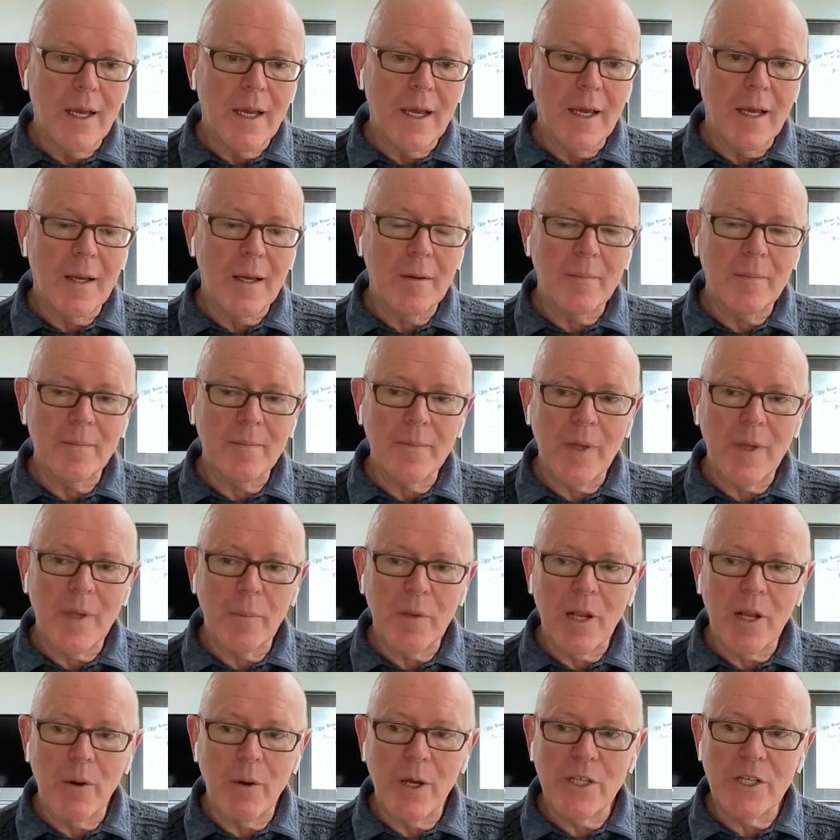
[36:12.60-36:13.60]
um,
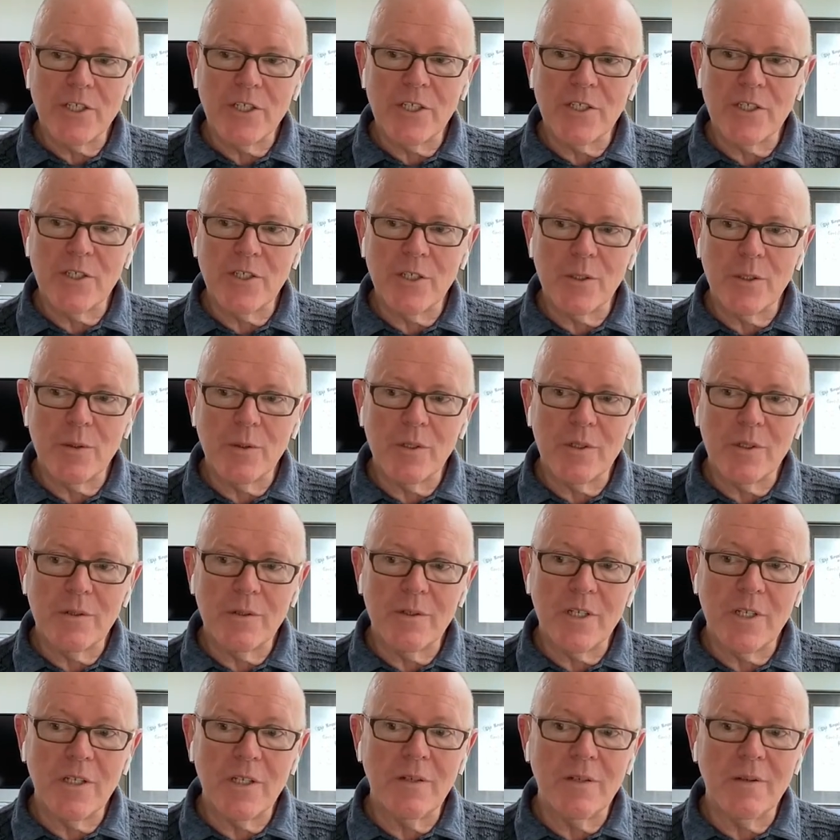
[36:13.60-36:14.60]
up at O H S U
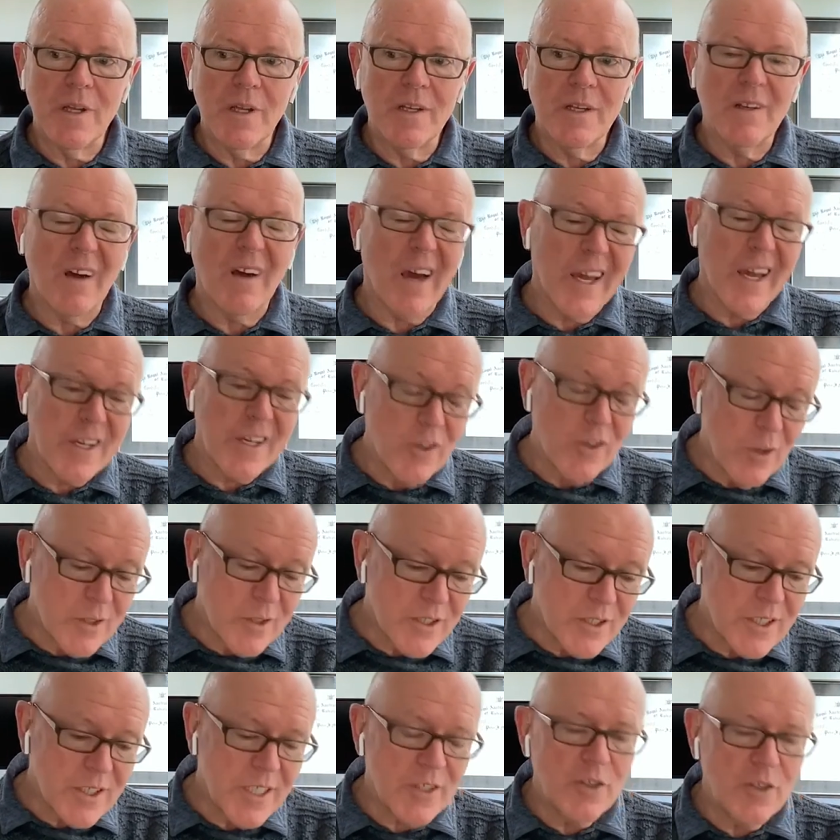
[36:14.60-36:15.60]
and did a
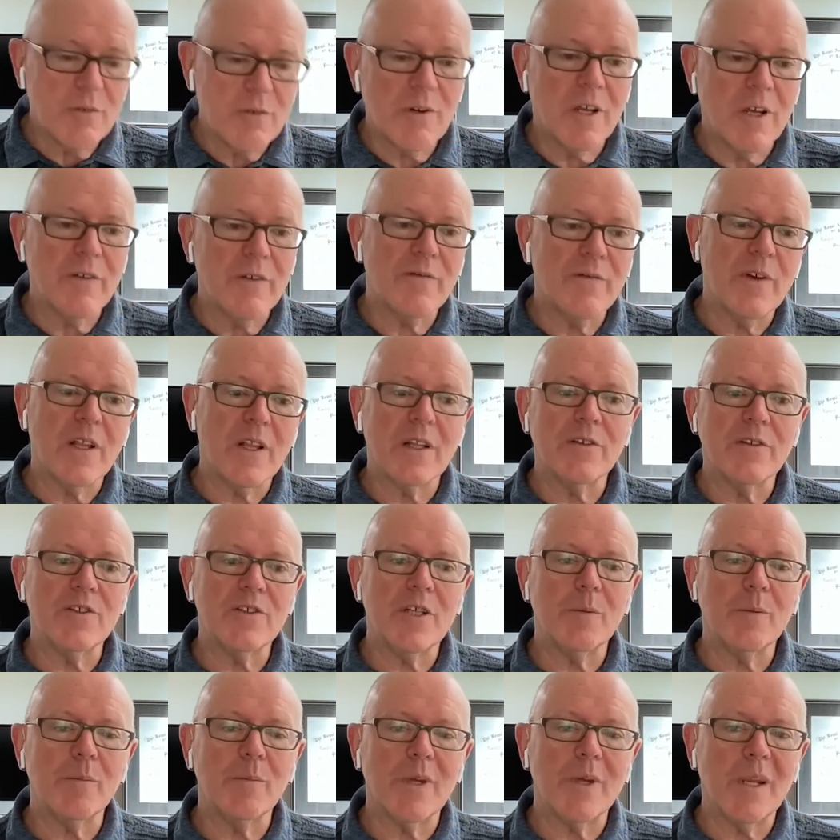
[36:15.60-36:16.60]
diagnostic neuro
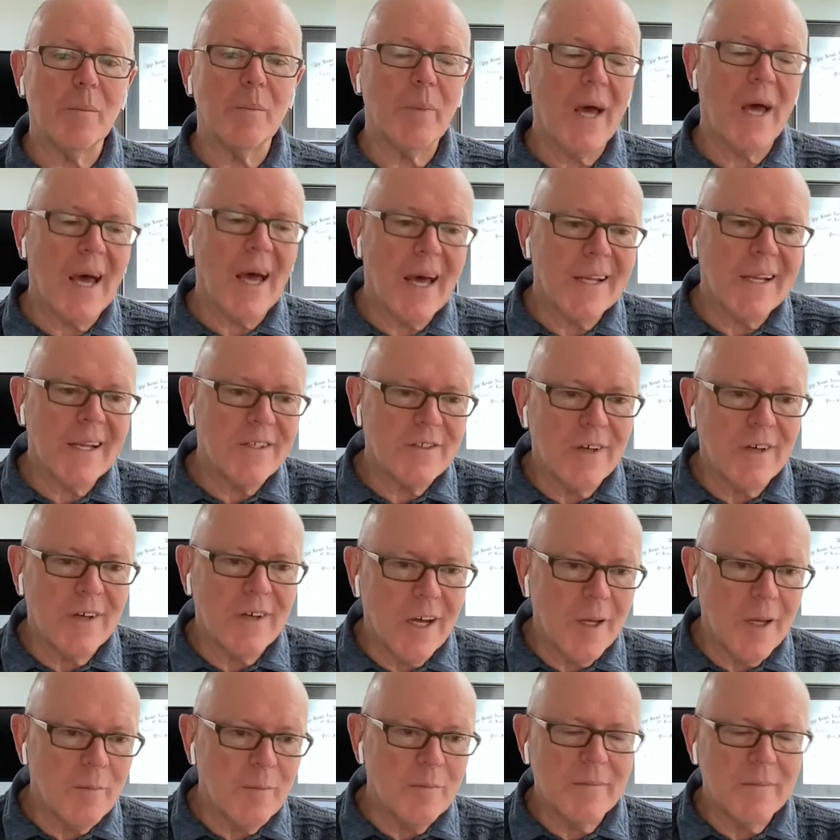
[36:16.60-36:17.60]
fellowship and a
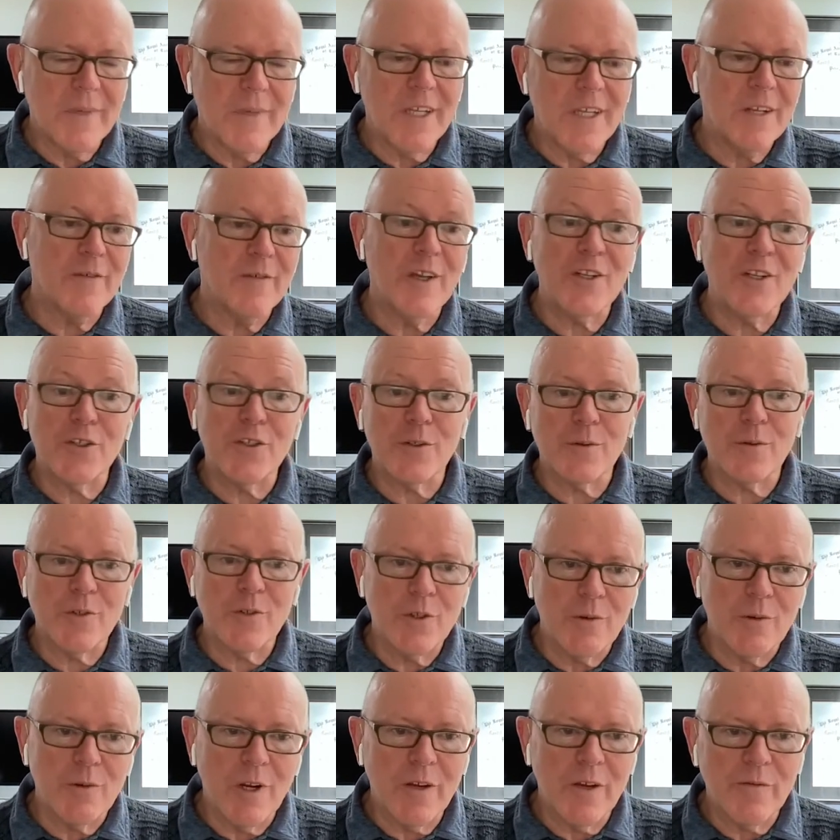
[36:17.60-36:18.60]
part-time interventional
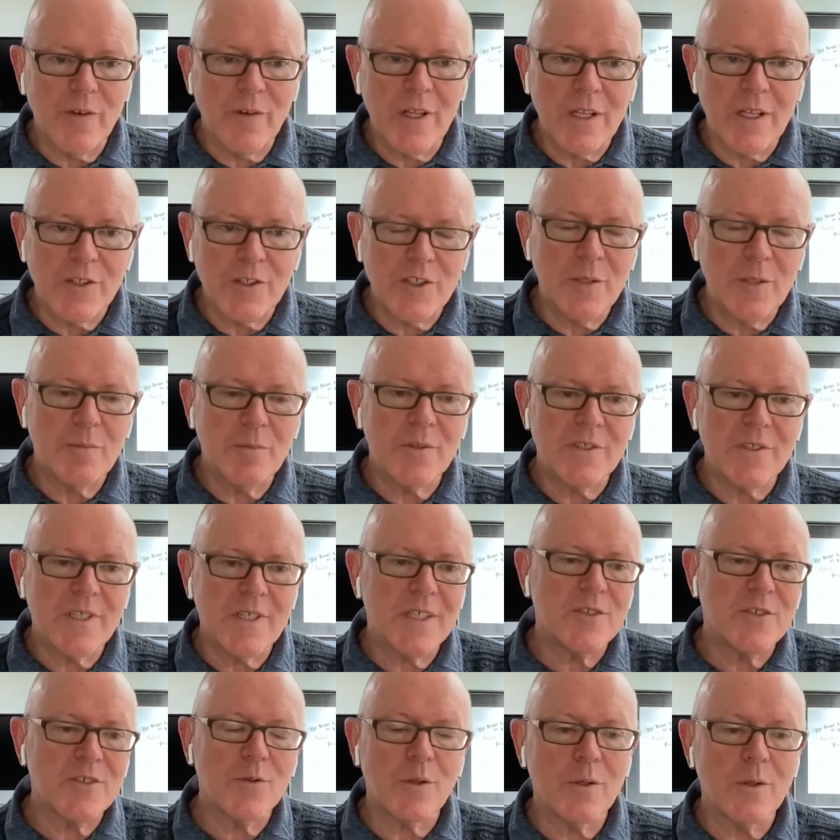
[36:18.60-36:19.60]
neuro fellowship because
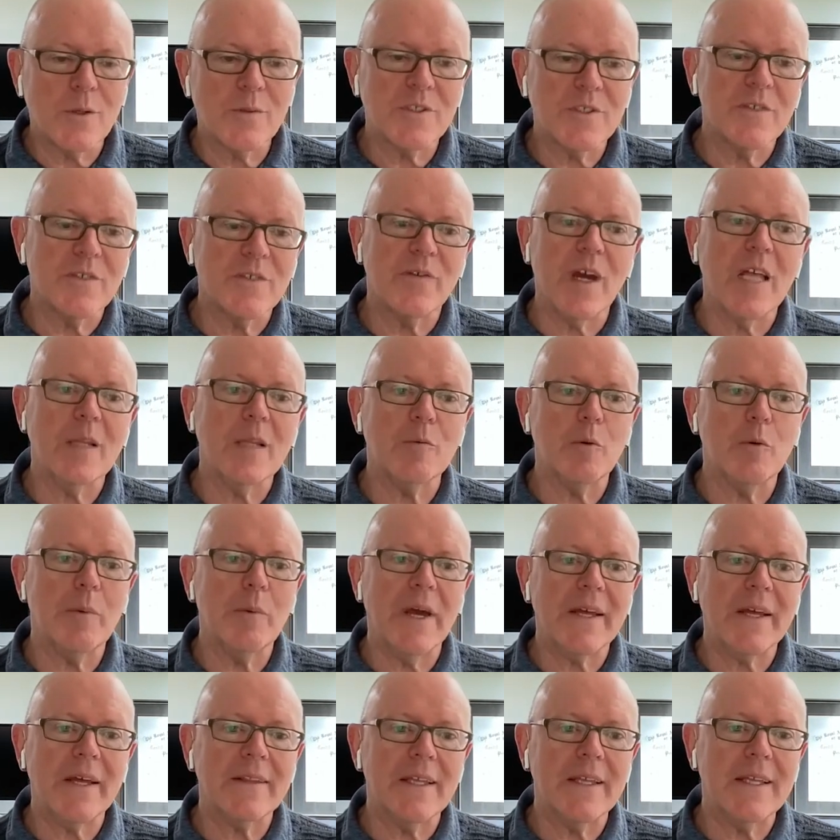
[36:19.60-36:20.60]
that's all that was available
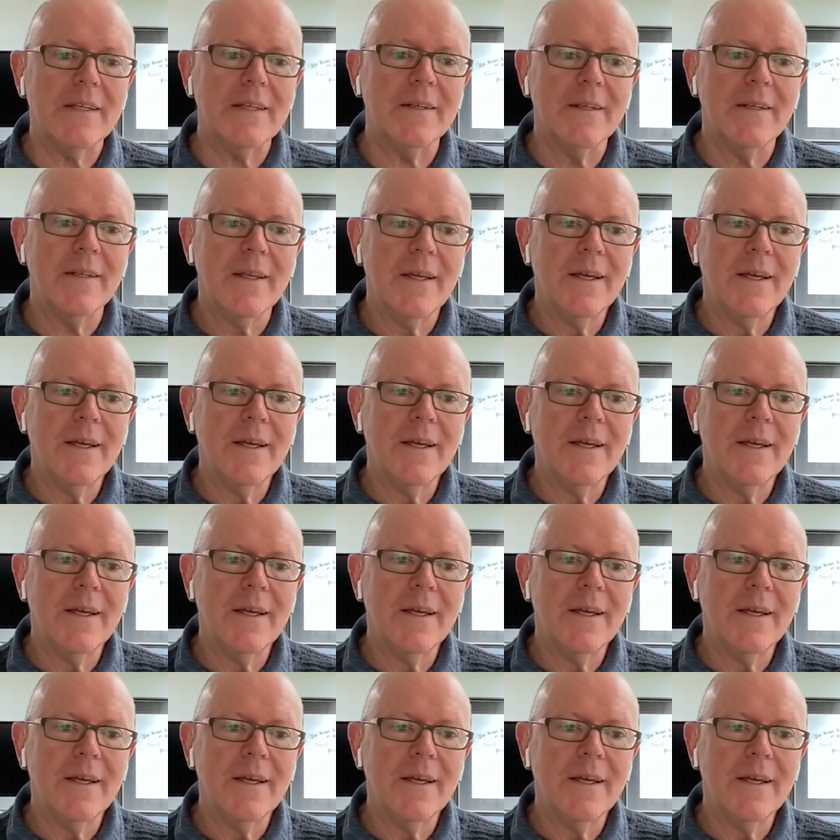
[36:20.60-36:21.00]
back then.